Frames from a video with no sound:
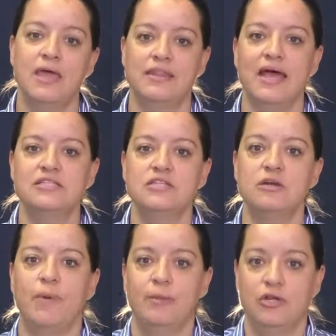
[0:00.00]
That's the
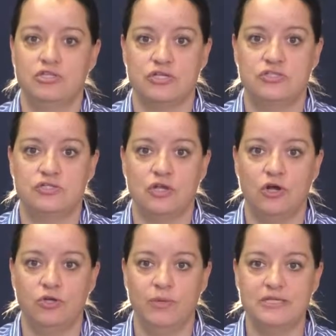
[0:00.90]
Department of Justice
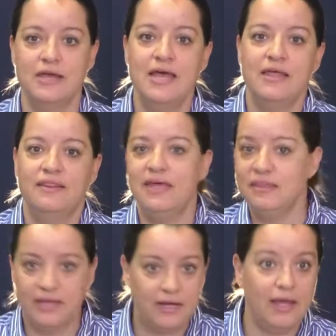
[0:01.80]
argument. They
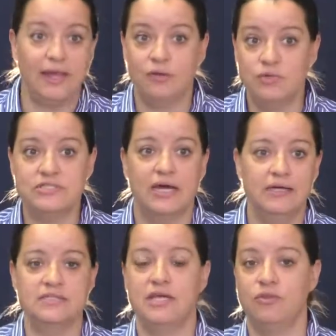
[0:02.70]
then, like we
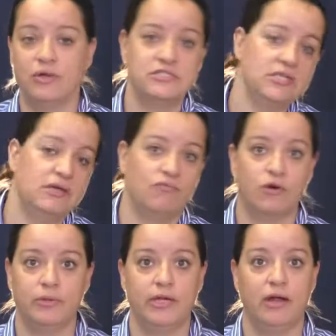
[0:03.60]
said, say the rest of the
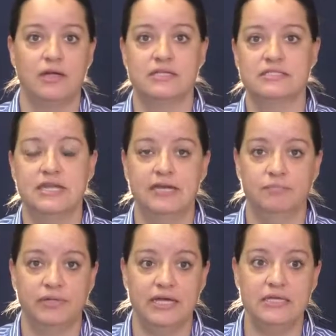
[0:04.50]
Affordable Care Act can stay in
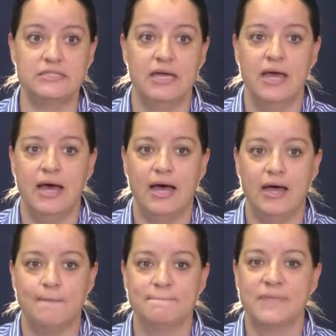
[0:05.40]
place,
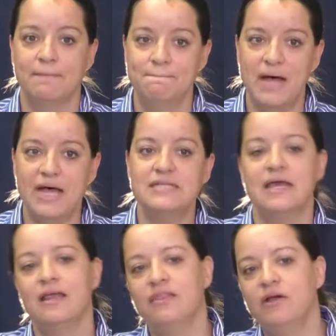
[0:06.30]
but
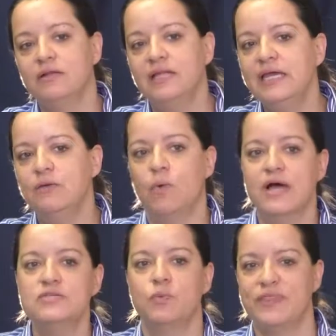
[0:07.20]
their link
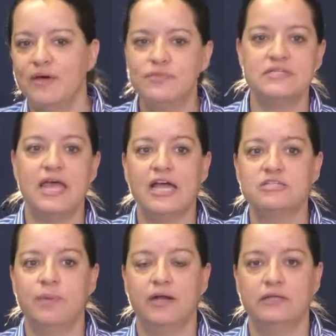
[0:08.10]
was without the tax
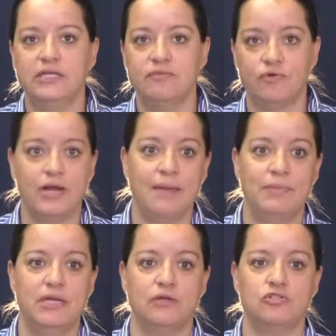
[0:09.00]
penalty for not
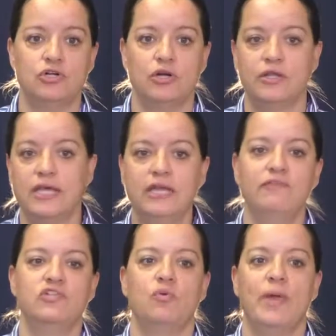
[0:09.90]
being insured, the
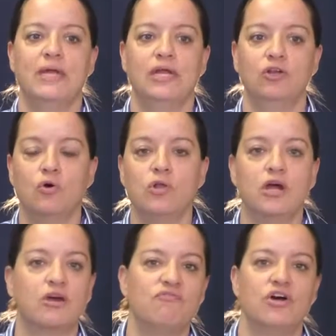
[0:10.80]
individual mandate no
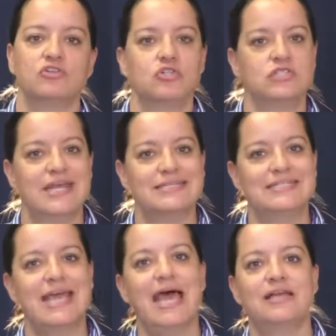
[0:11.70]
longer functions as a
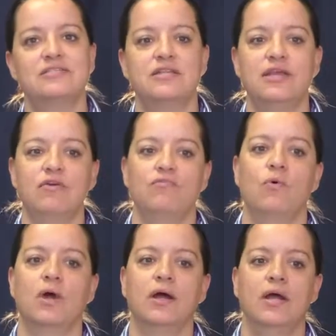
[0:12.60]
tax, and
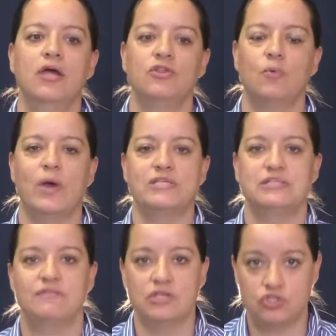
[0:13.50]
therefore the rest
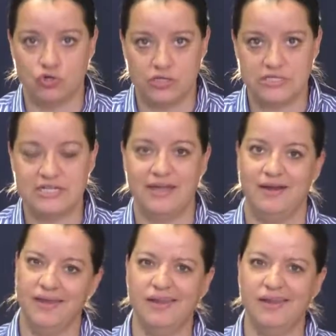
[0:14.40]
of this shouldn't stand.